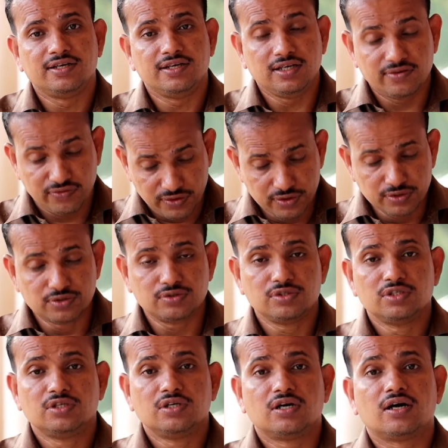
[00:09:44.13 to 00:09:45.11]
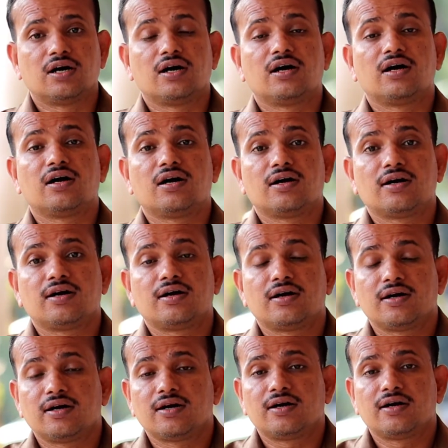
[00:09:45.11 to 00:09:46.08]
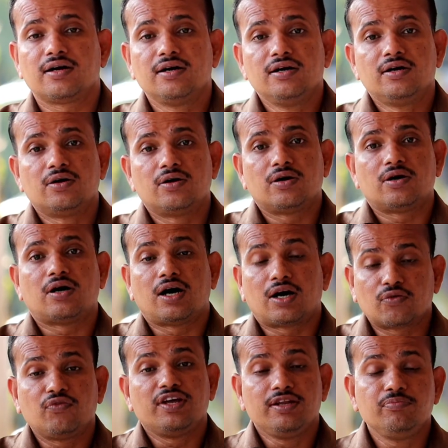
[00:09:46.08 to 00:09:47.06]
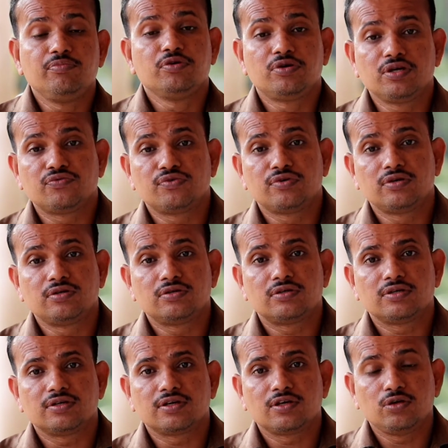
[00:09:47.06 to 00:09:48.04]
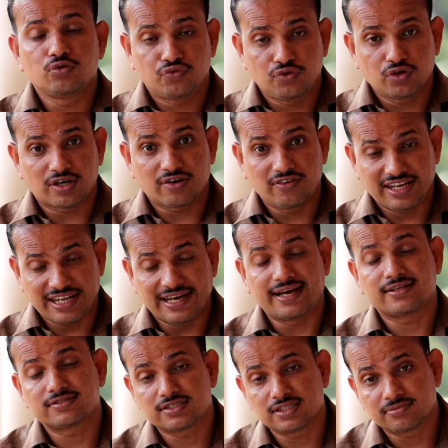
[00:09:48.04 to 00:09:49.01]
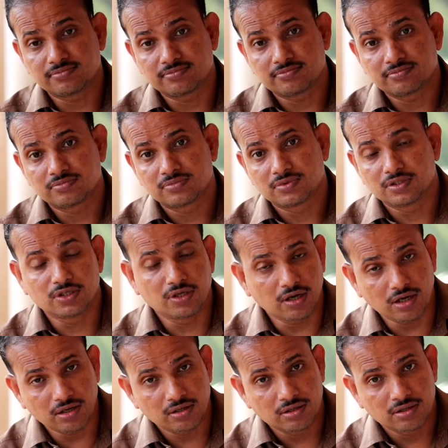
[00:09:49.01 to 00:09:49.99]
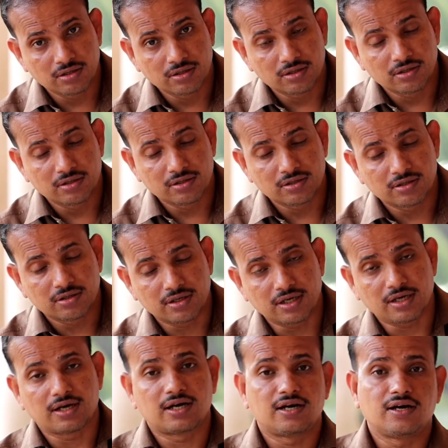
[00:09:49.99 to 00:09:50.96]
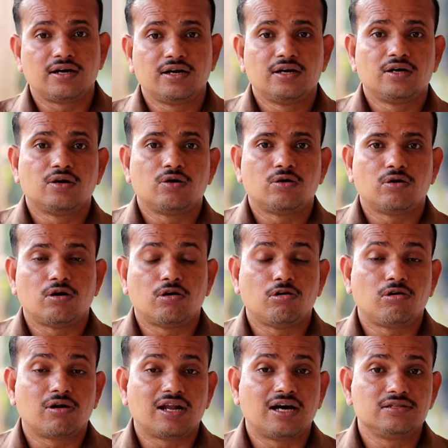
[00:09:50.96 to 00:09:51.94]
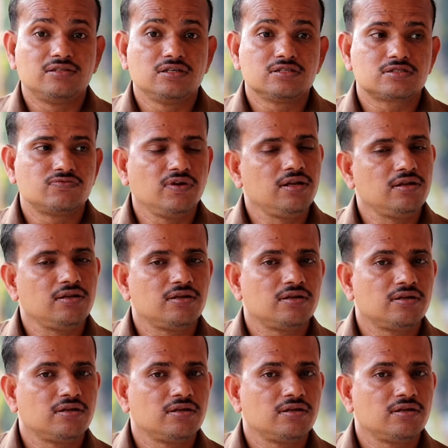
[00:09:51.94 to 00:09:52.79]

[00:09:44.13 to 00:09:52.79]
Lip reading: If you are very beautiful, if you are very handsome, all others will